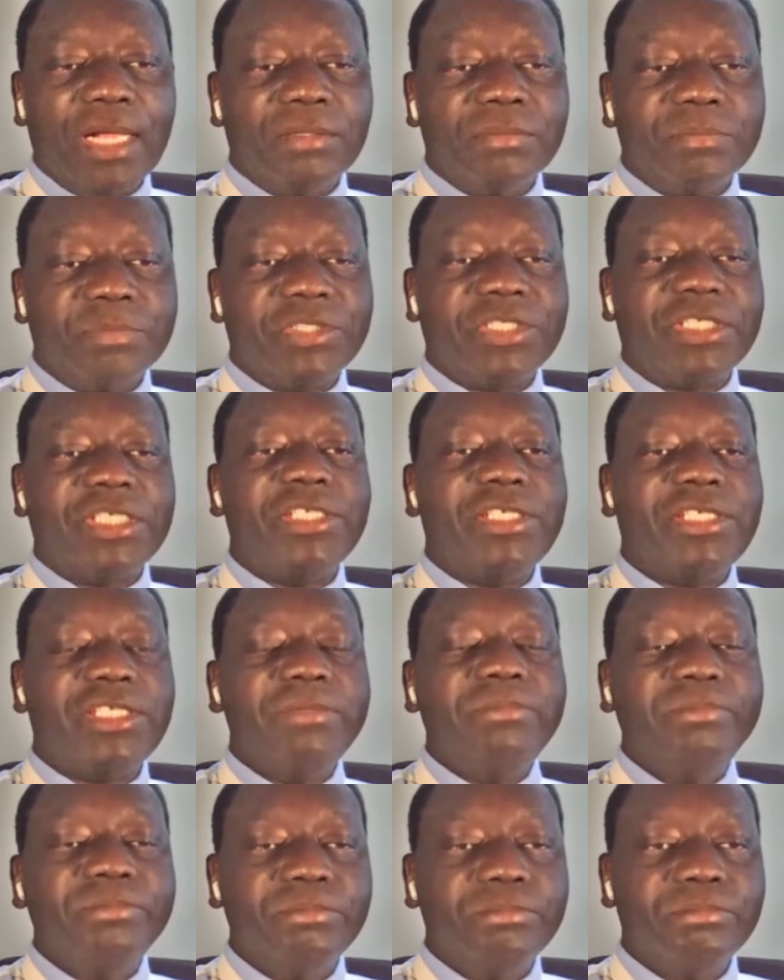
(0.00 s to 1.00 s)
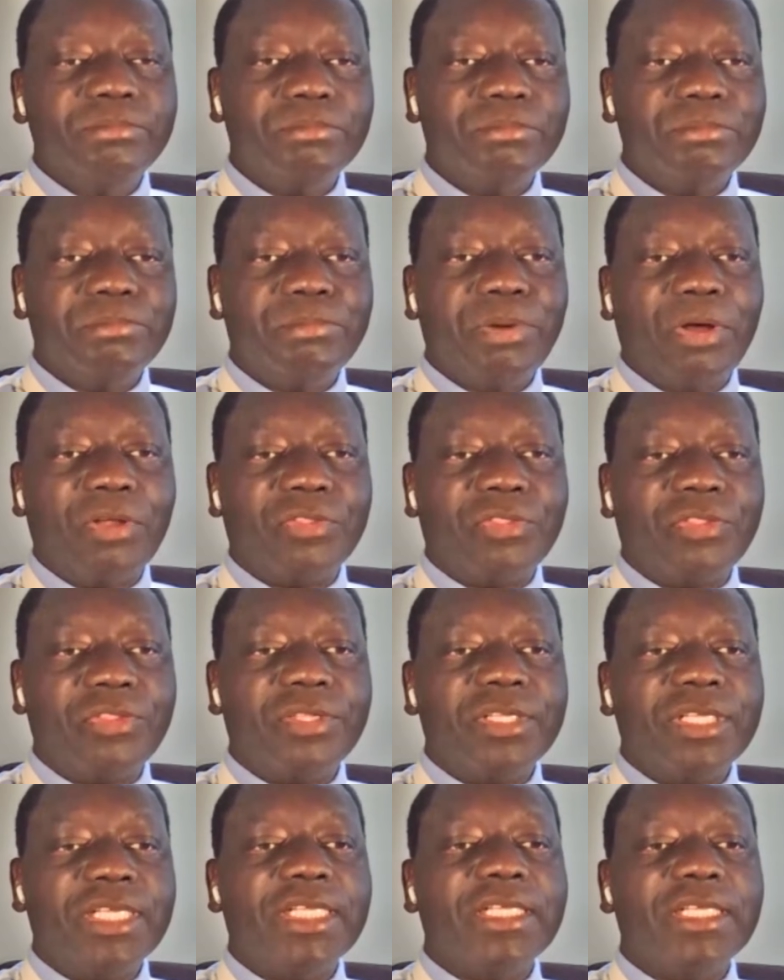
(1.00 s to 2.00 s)
system, both
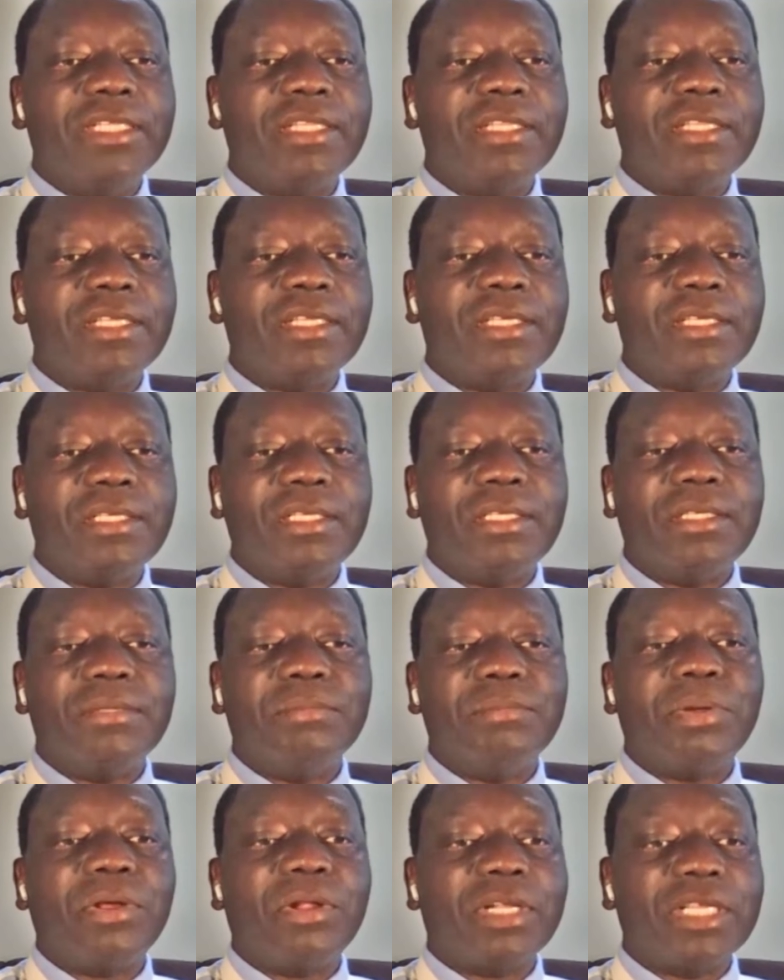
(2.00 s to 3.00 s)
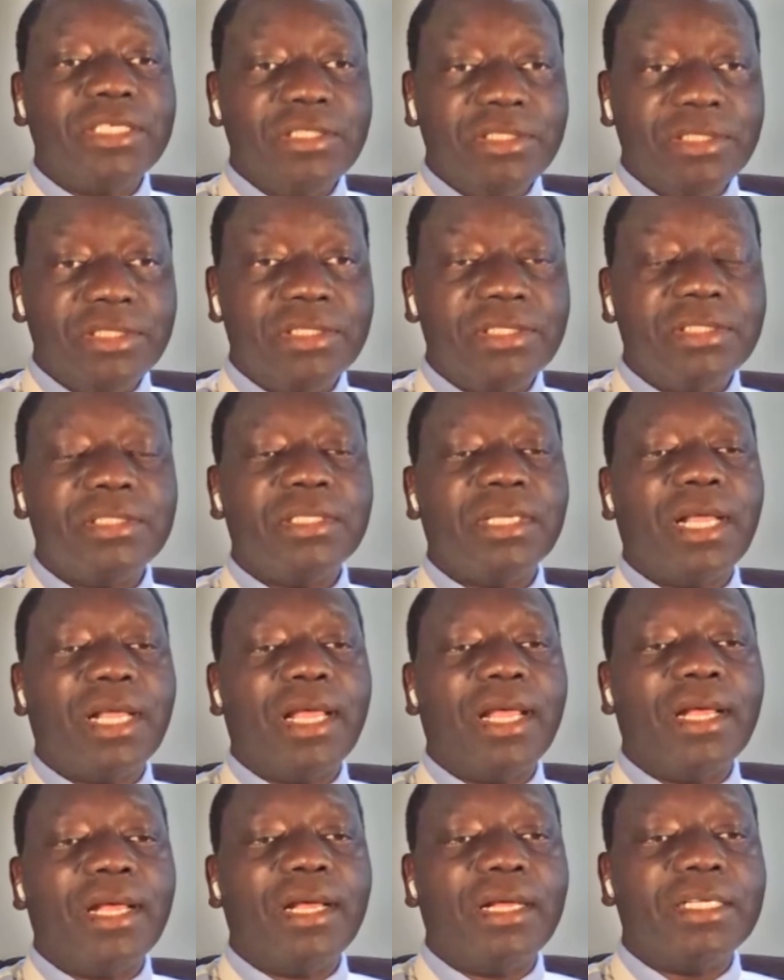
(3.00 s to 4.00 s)
in the police,
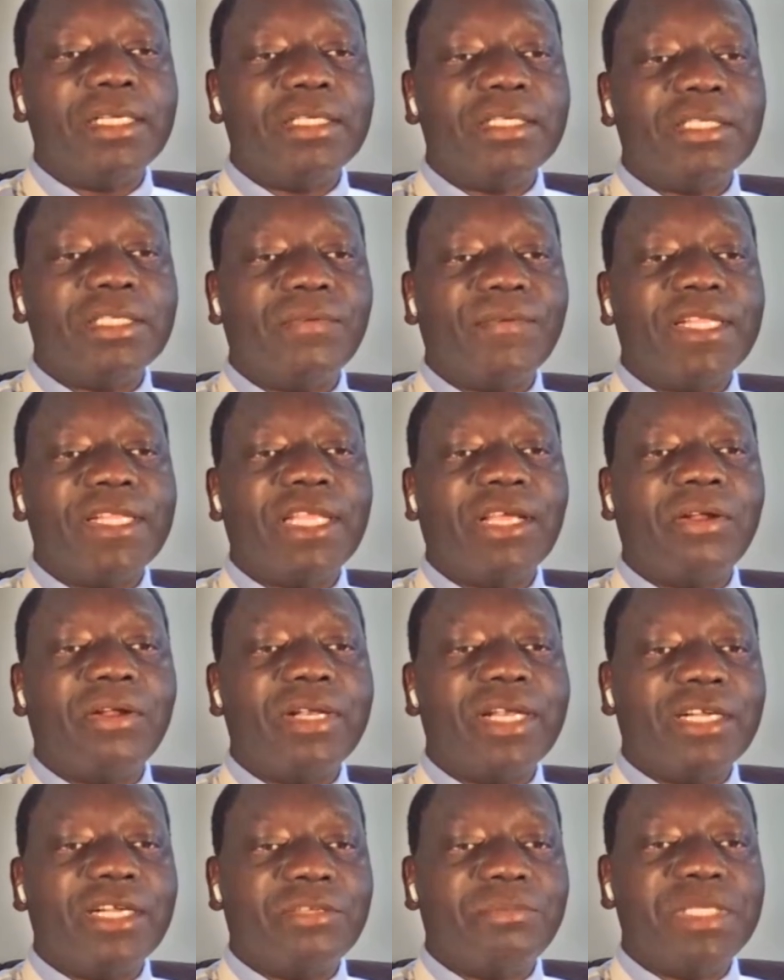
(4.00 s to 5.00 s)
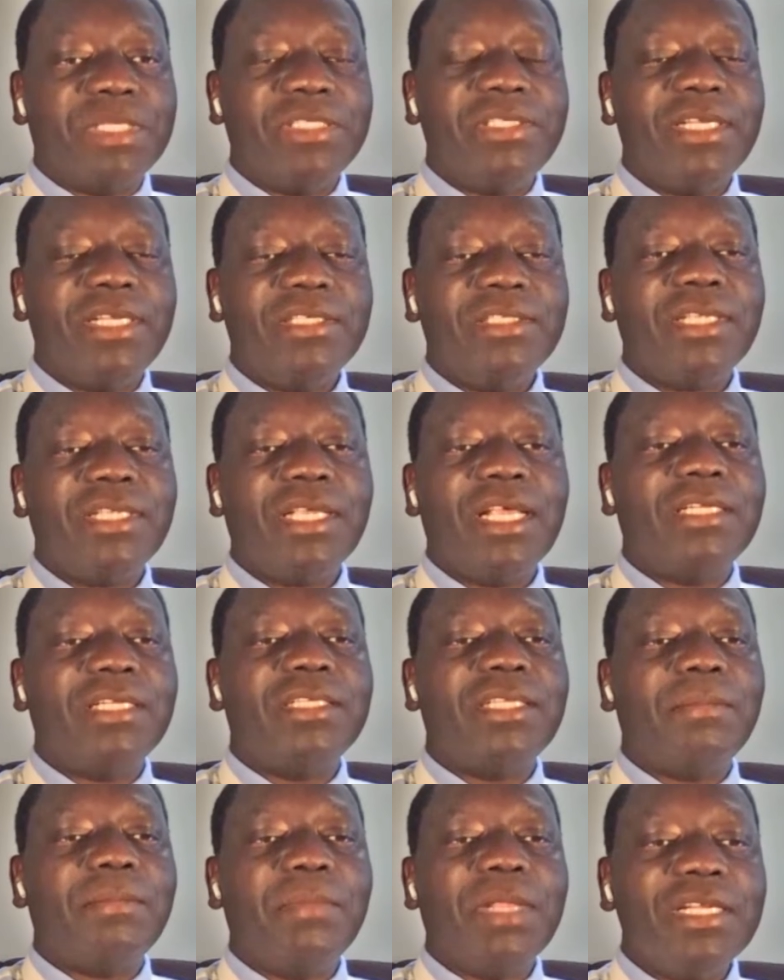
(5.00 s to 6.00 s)
in the way they conduct business,
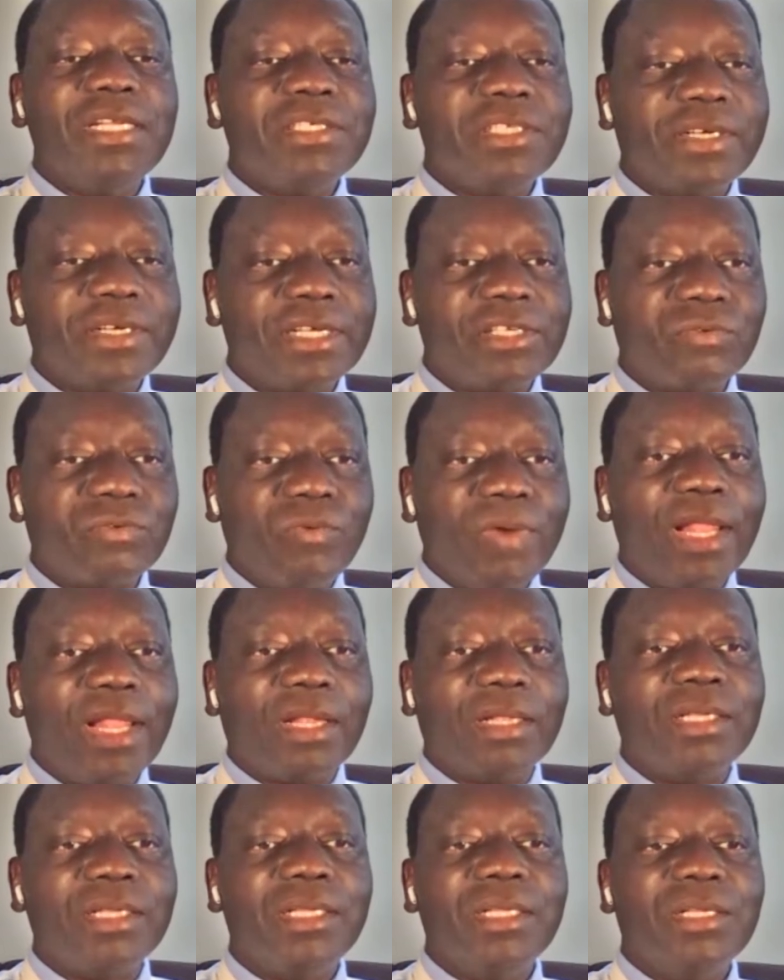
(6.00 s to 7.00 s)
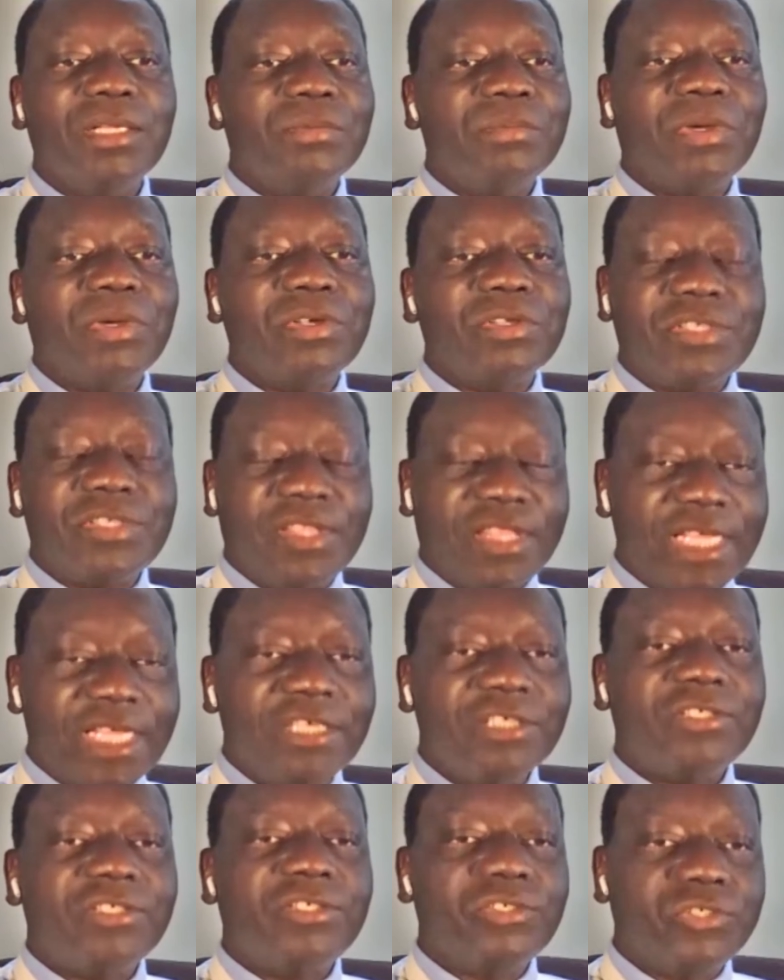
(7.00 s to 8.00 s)
and the military as well, because
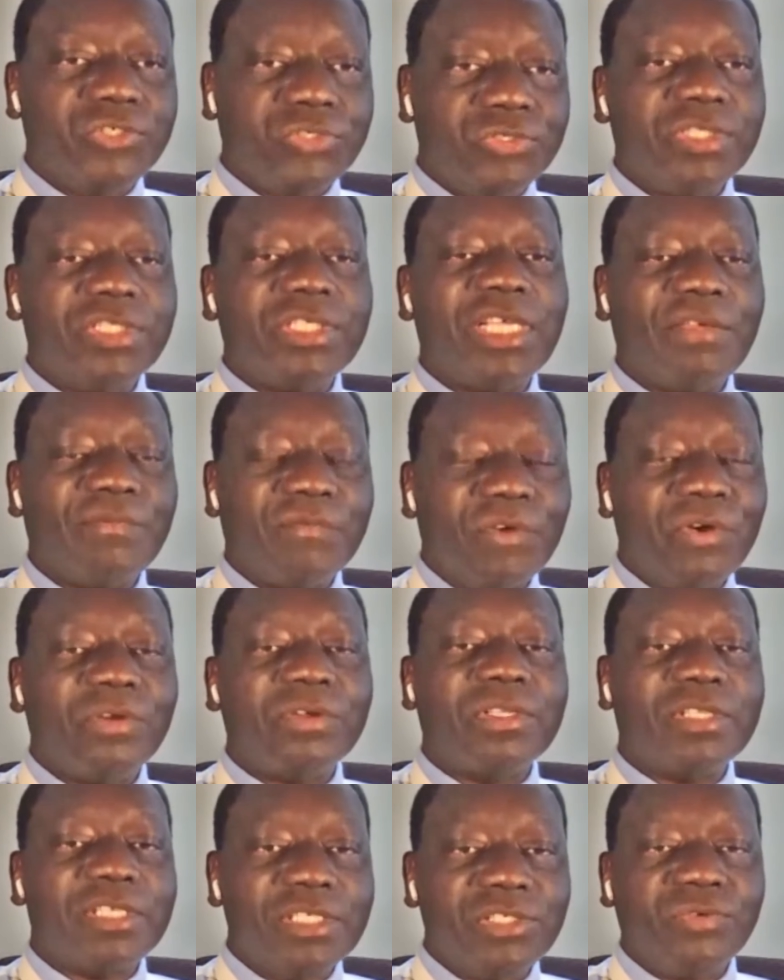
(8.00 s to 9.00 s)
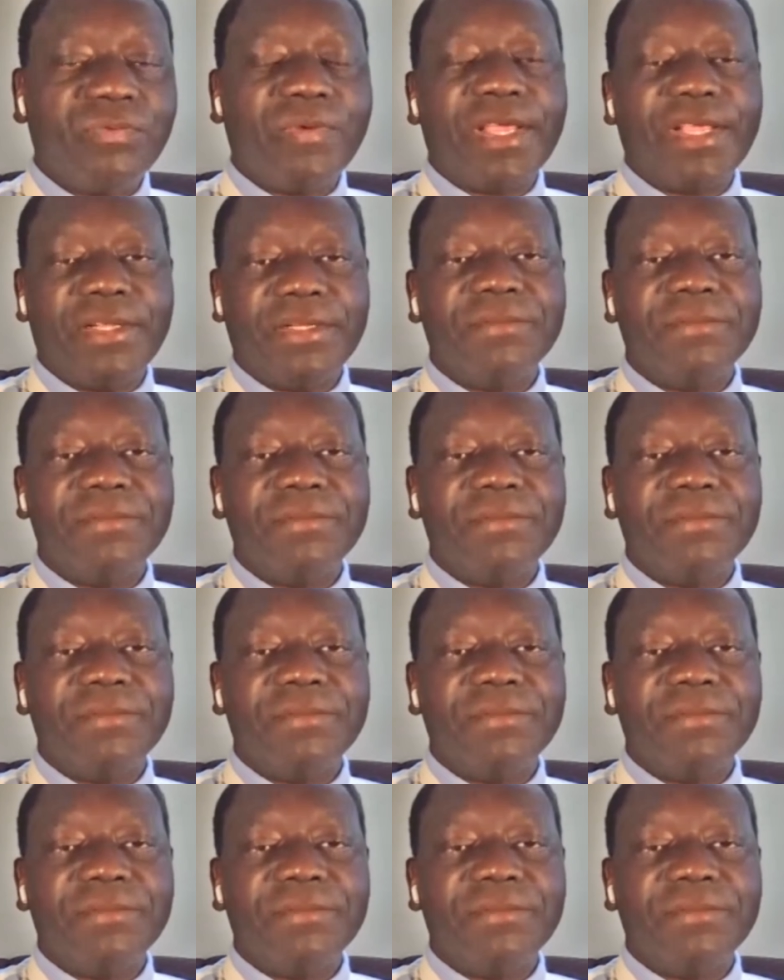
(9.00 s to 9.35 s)
things shouldn't have gone this way.